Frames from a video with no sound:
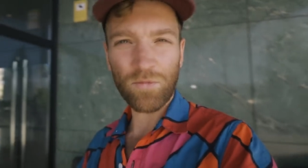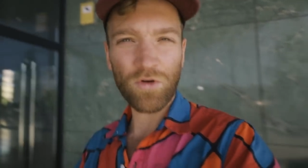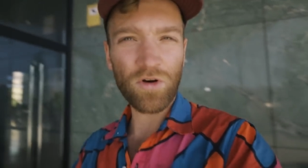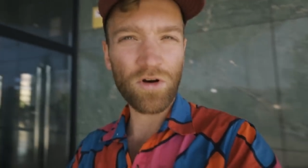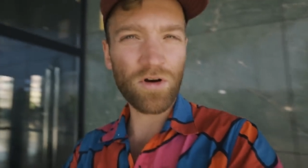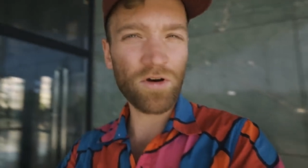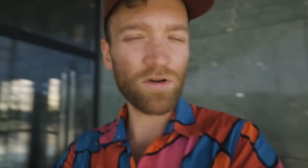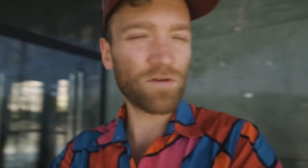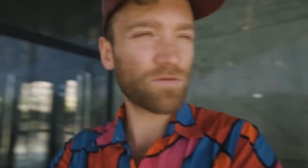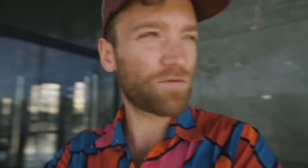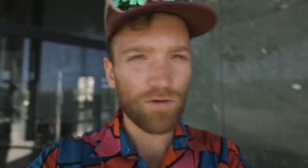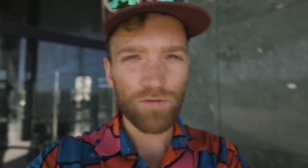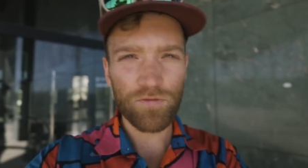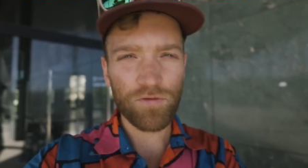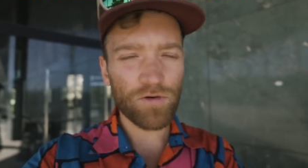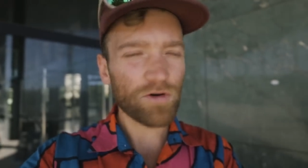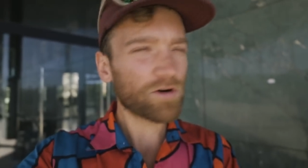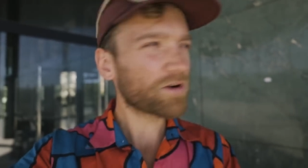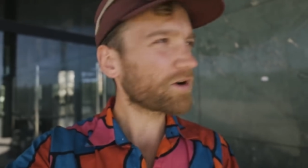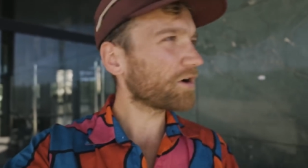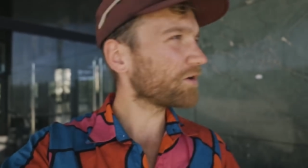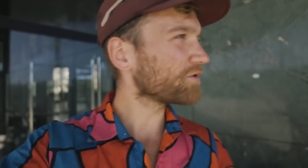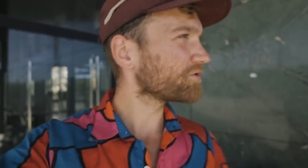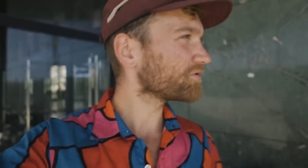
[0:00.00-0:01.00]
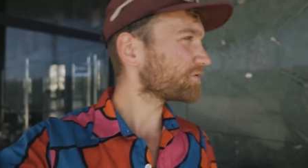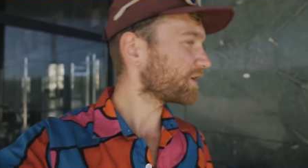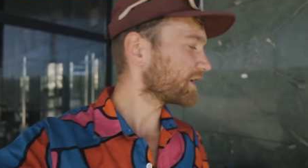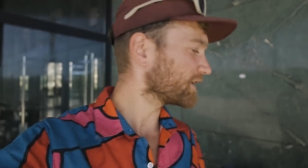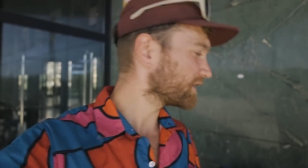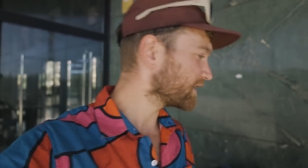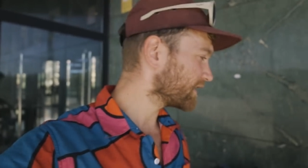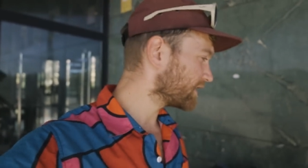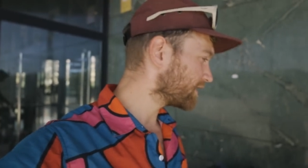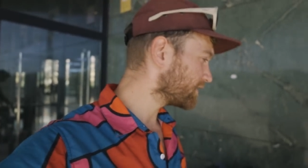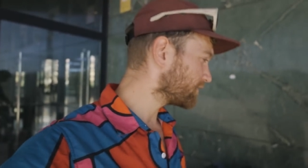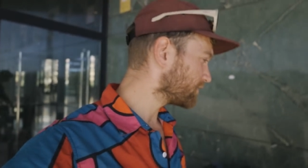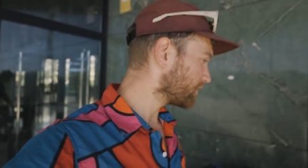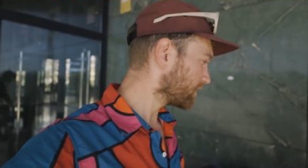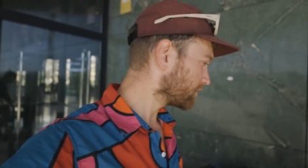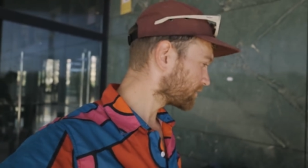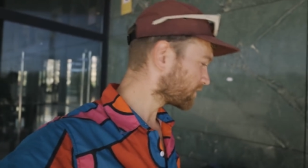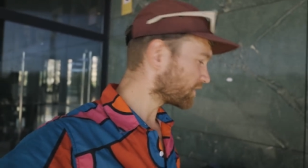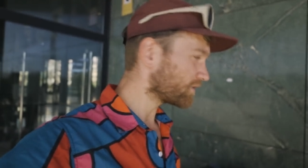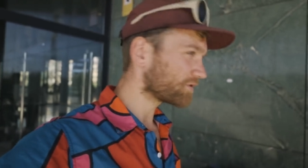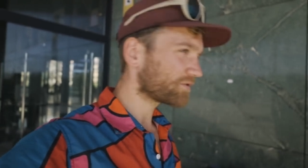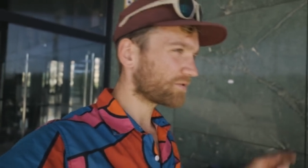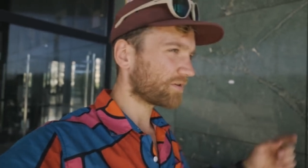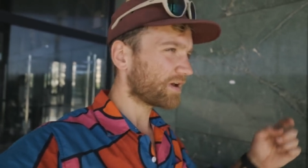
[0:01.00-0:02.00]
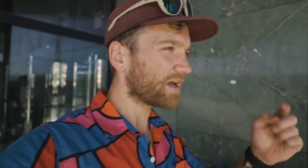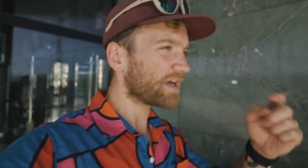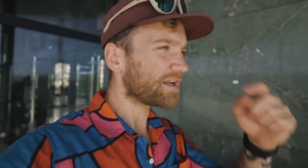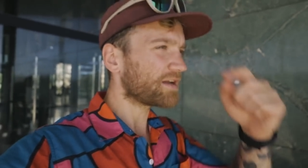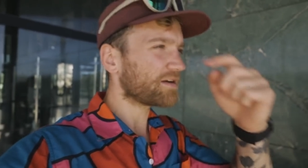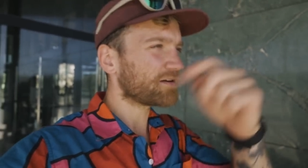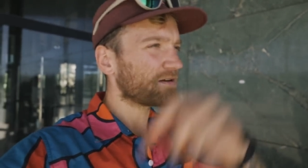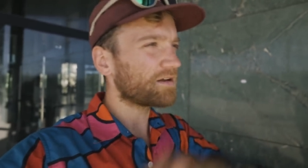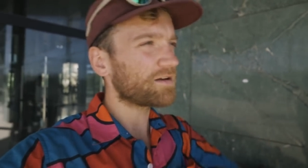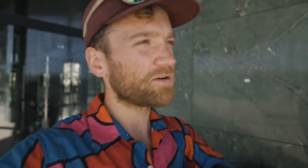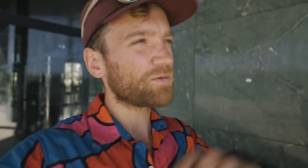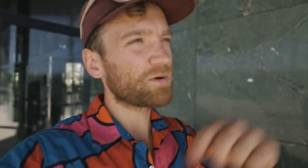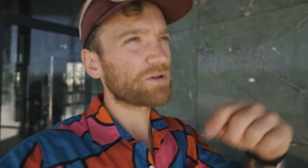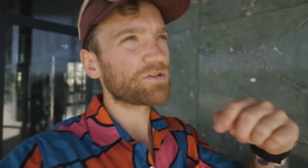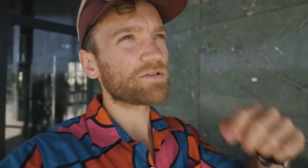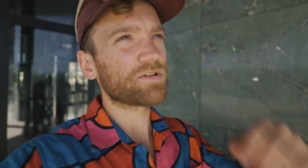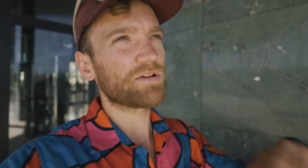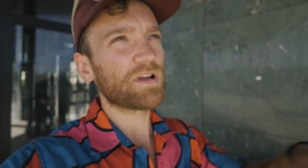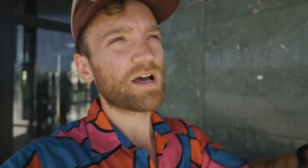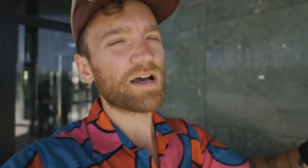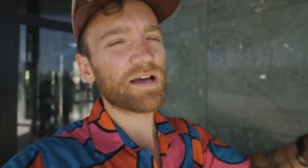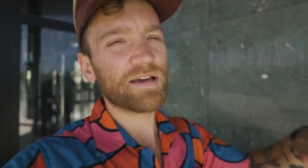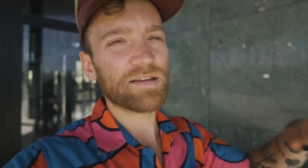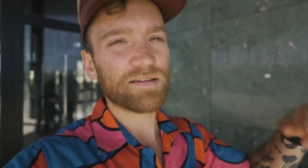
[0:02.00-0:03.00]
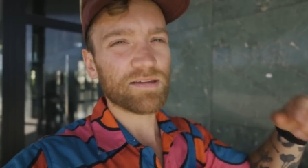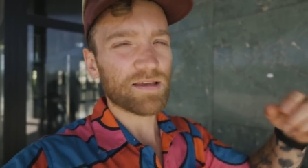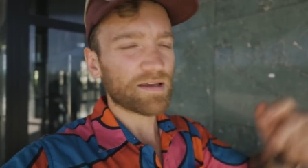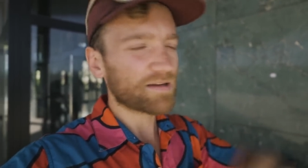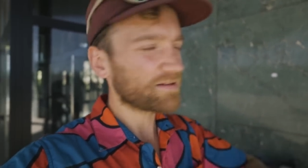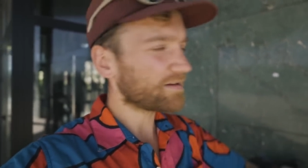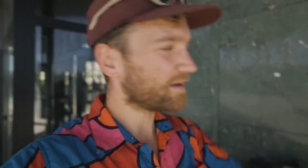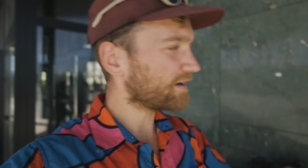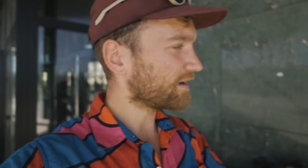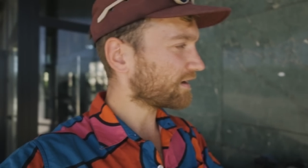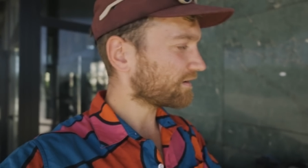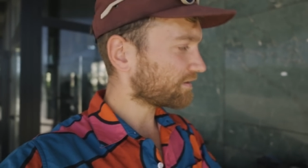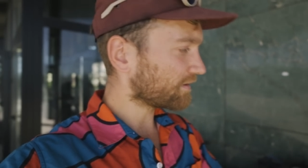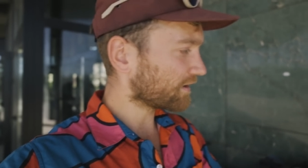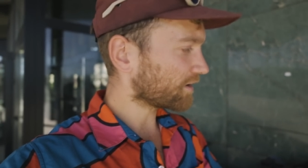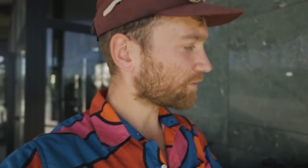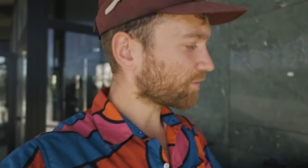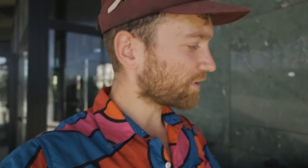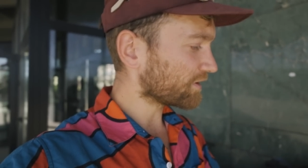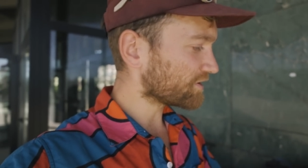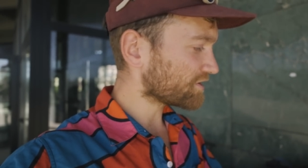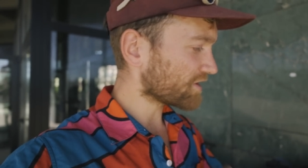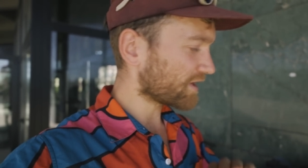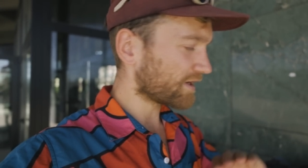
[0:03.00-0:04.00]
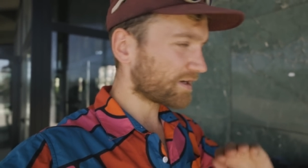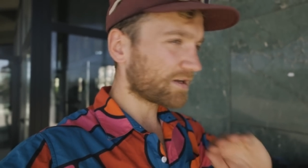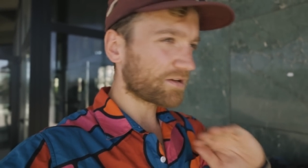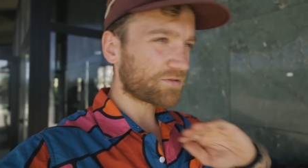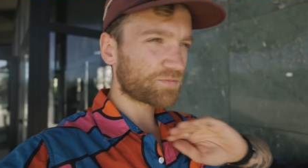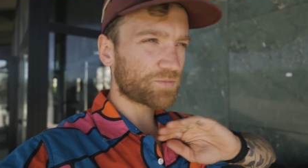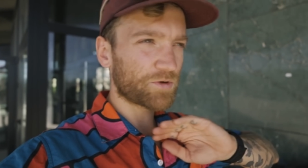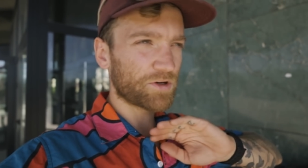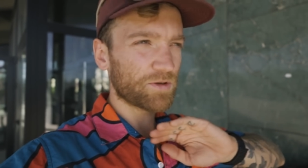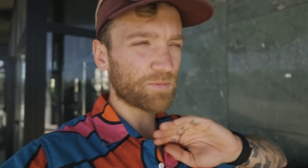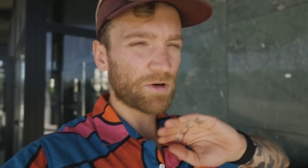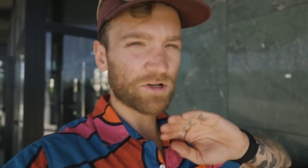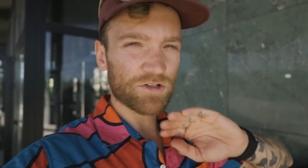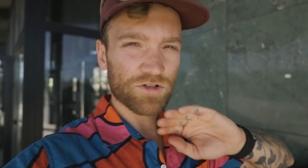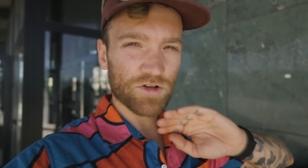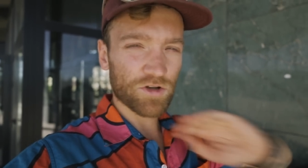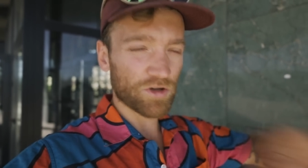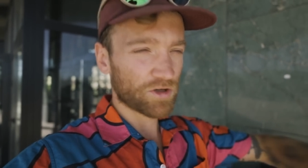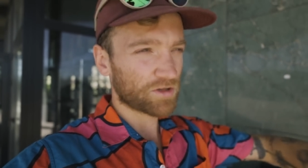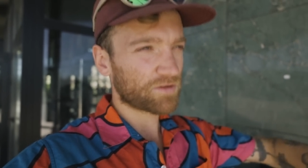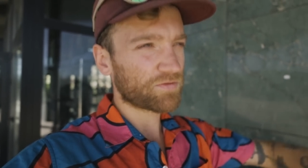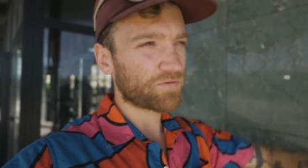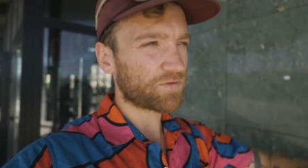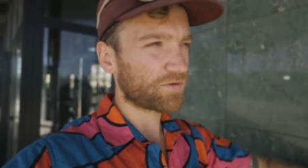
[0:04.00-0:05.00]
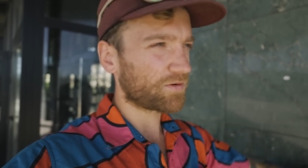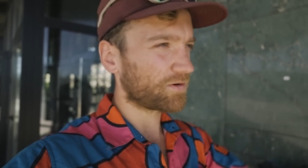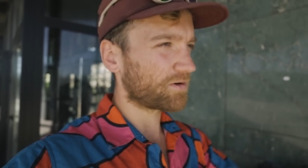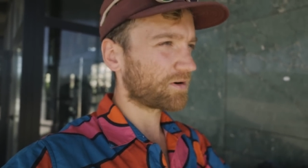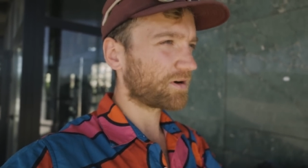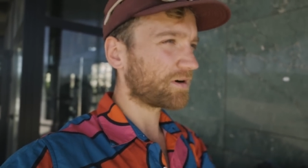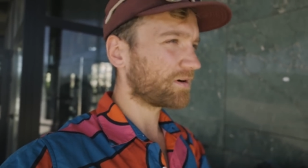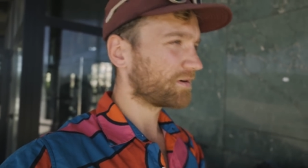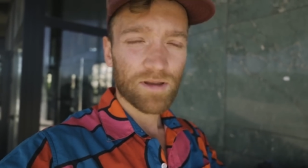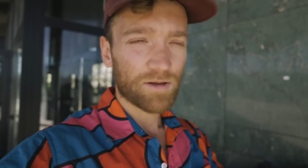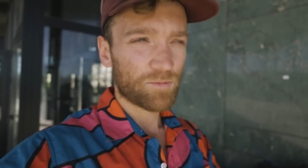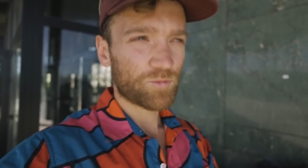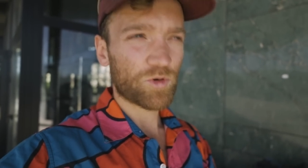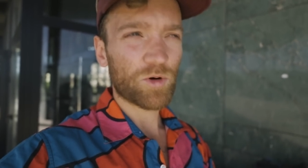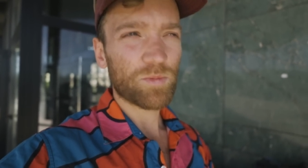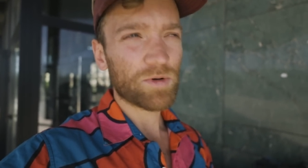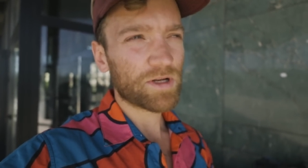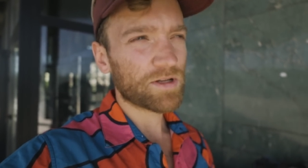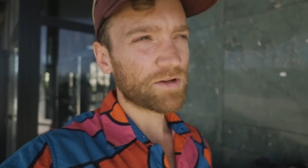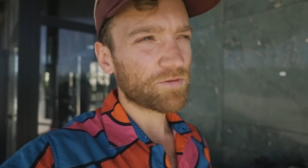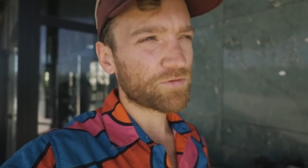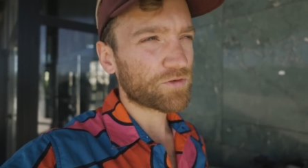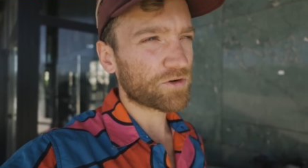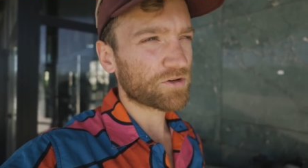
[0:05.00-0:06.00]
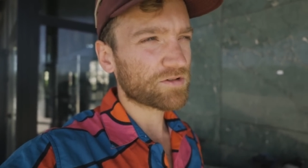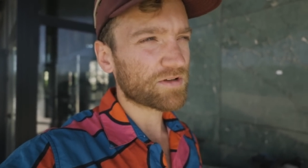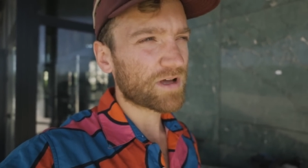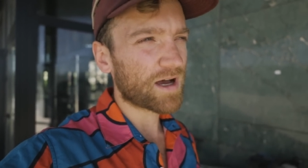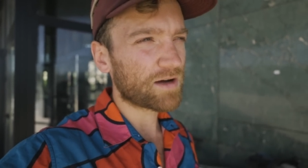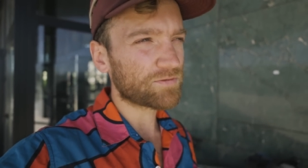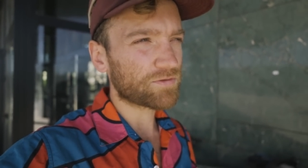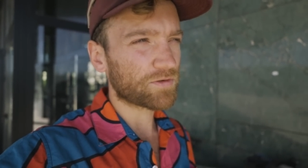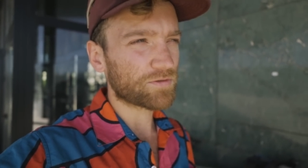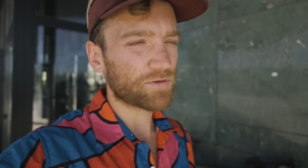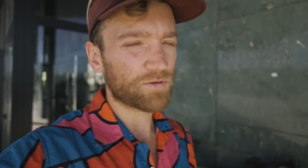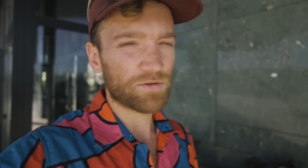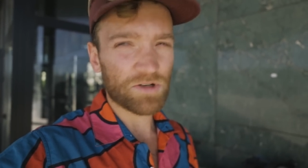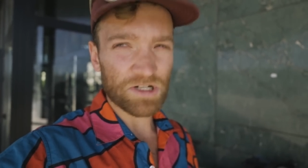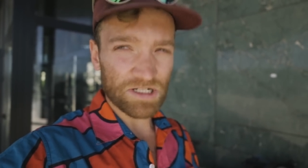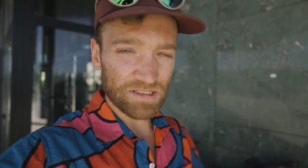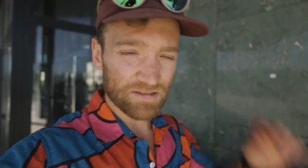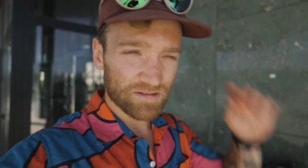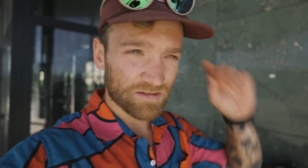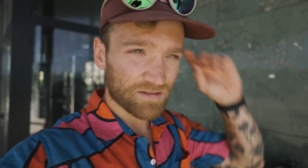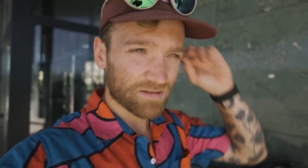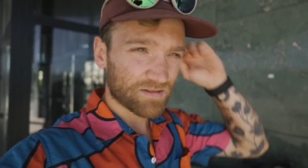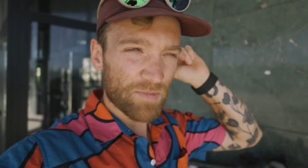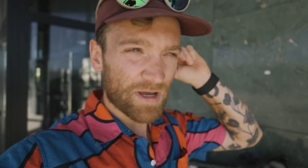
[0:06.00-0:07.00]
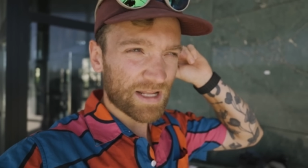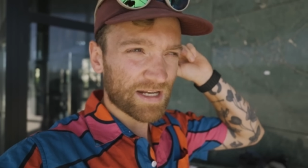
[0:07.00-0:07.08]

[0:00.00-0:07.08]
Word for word: on four coats right now. I'm going to add another one tonight and then I think my chain is pretty much good for probably the first half of the race.